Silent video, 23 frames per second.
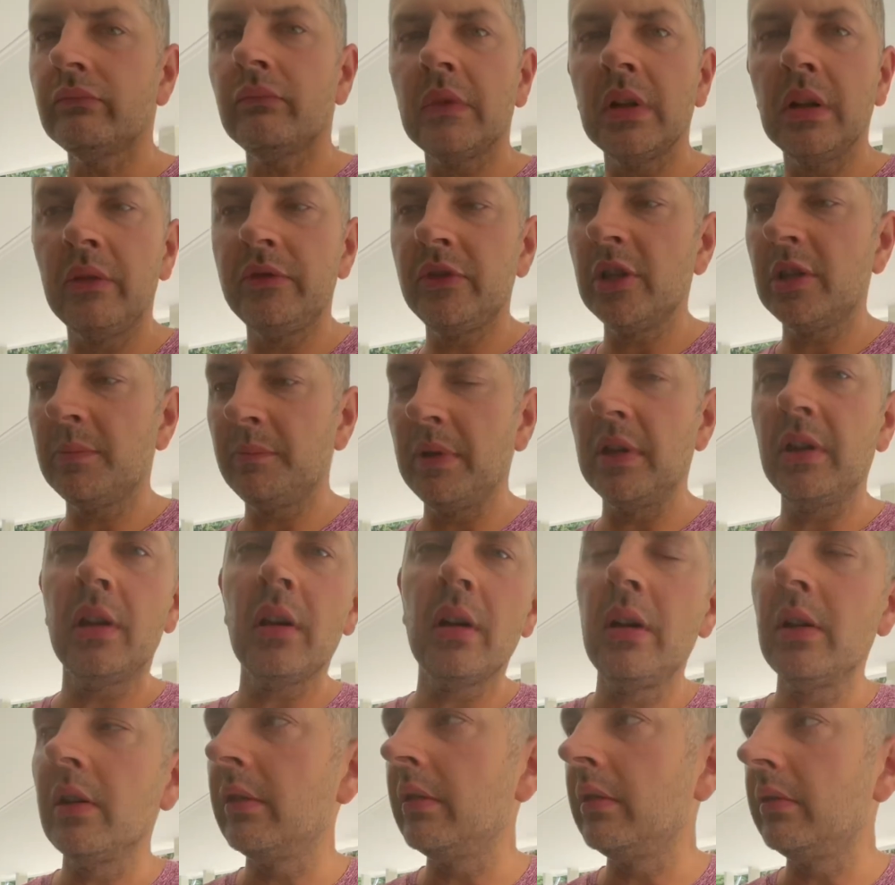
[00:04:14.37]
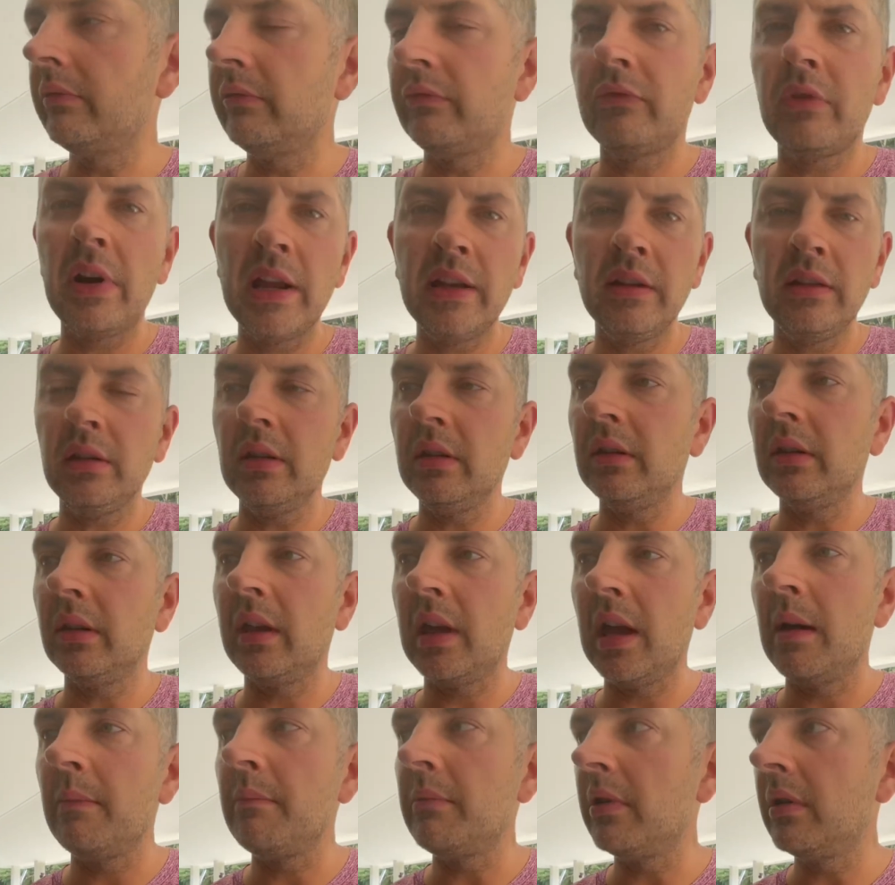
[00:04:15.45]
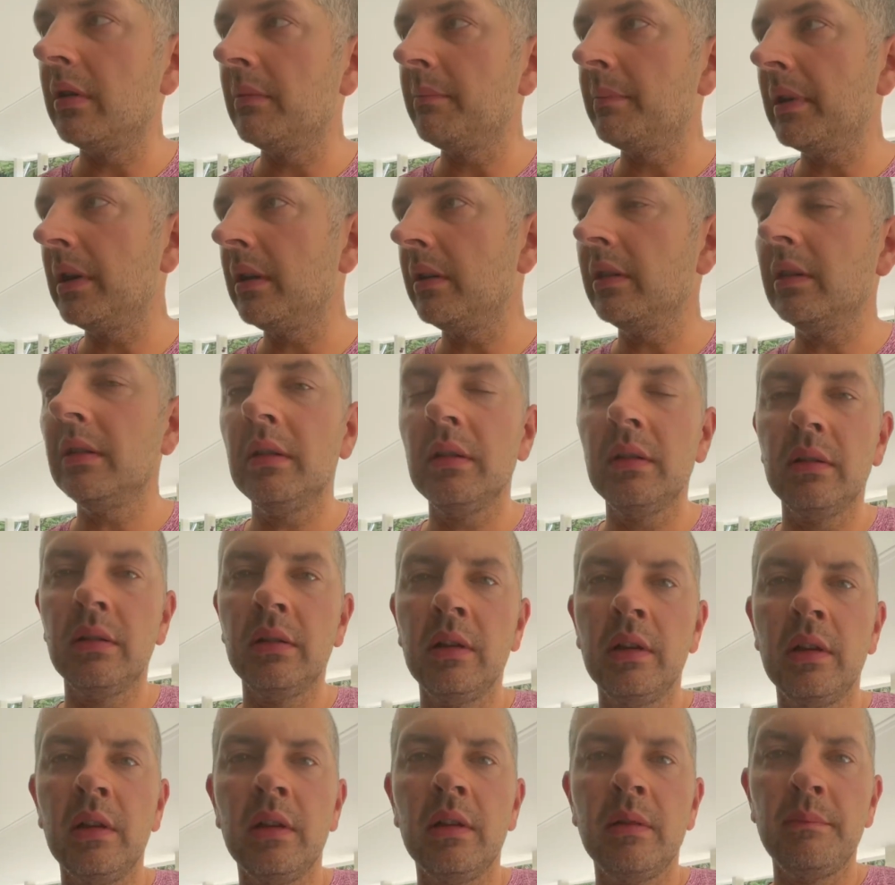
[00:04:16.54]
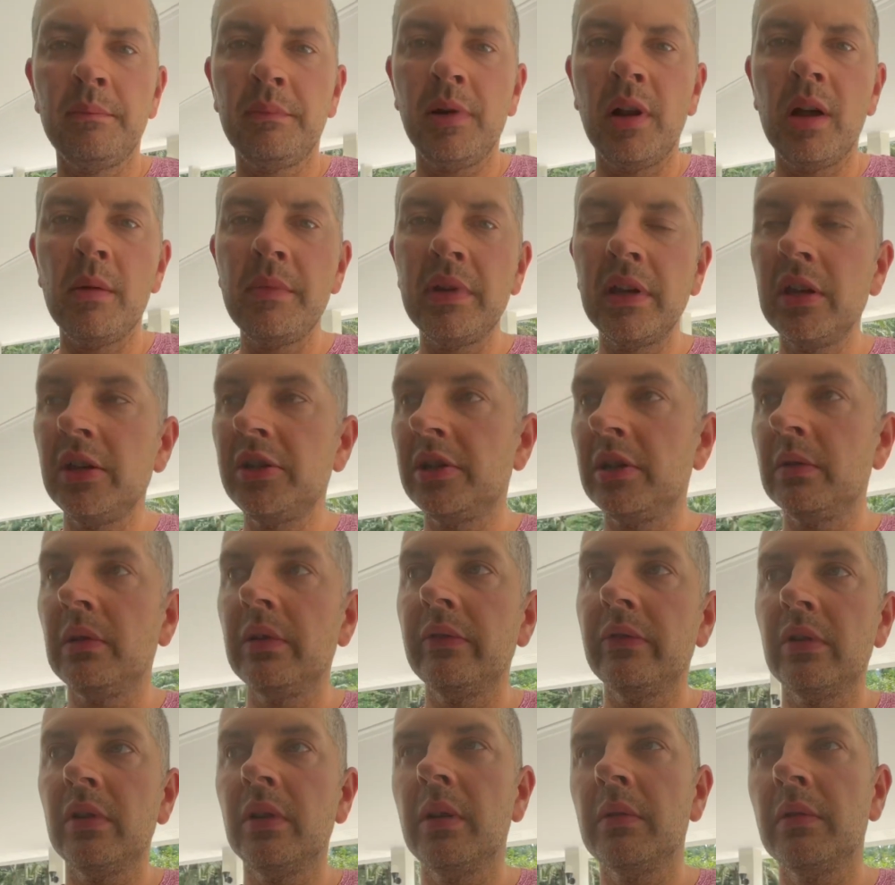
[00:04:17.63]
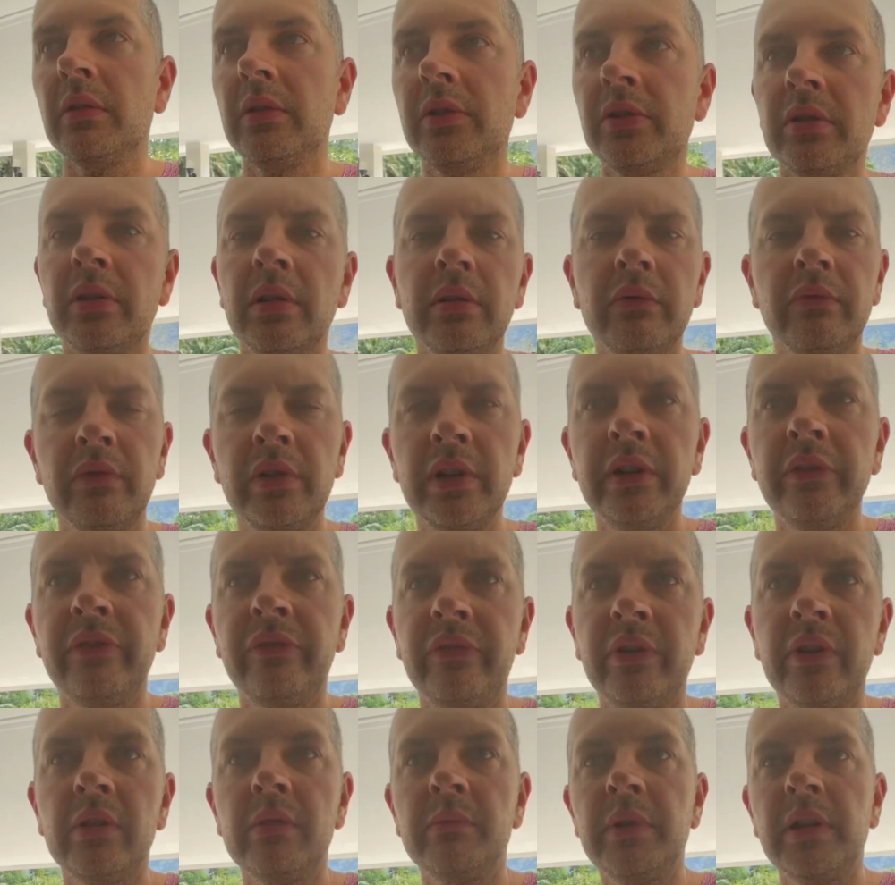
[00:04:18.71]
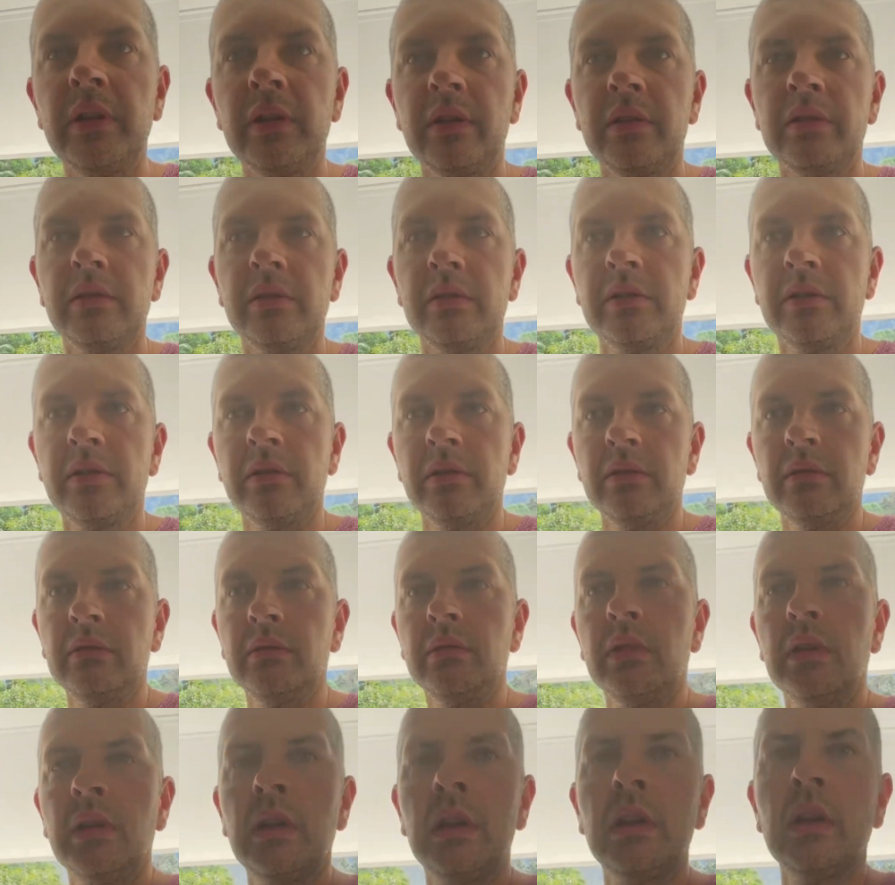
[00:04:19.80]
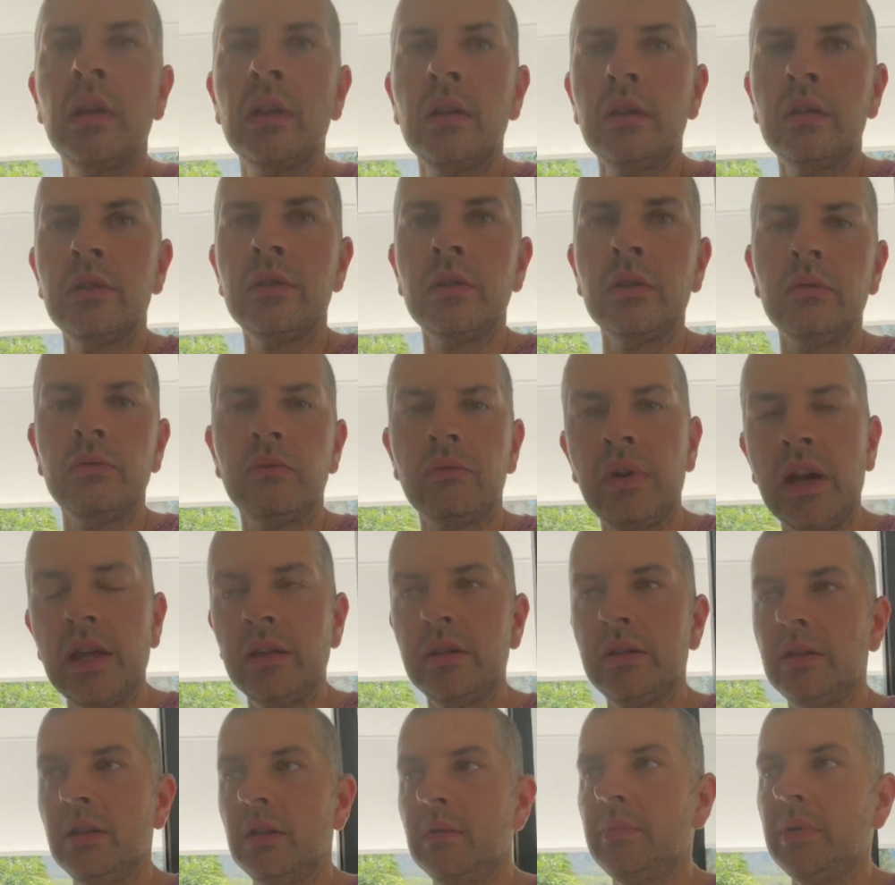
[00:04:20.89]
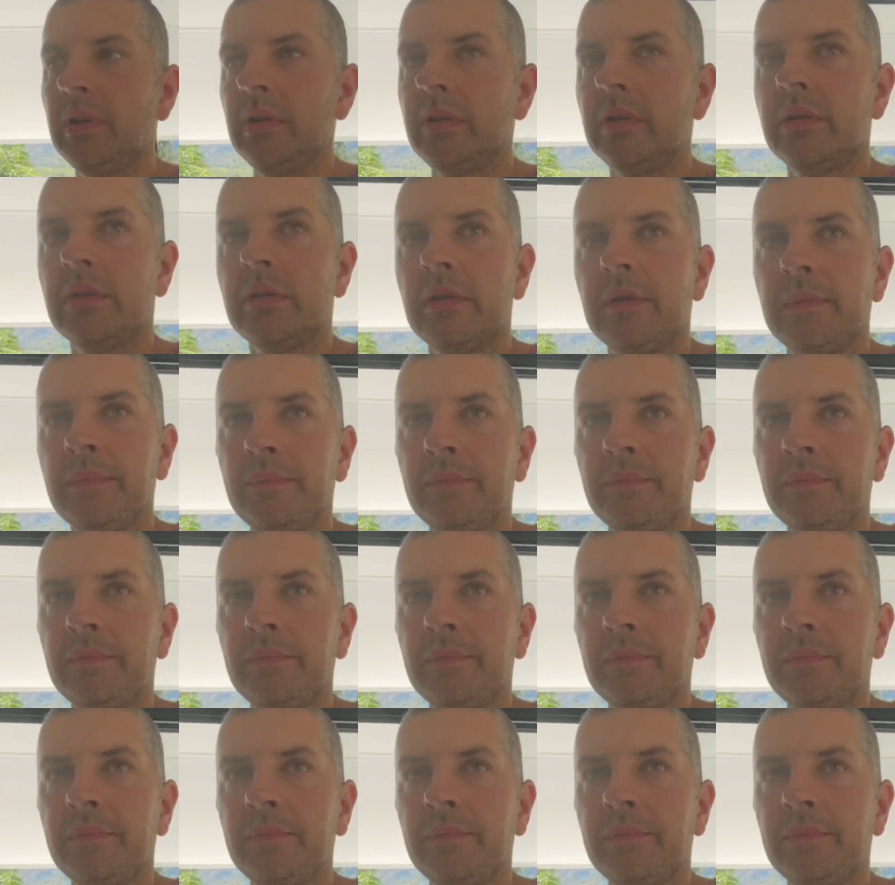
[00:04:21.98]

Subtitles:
I've just been going on a rant at the camera about the plumbing issue I've got. I'm going to try and refilm it because it's too ranty, but it's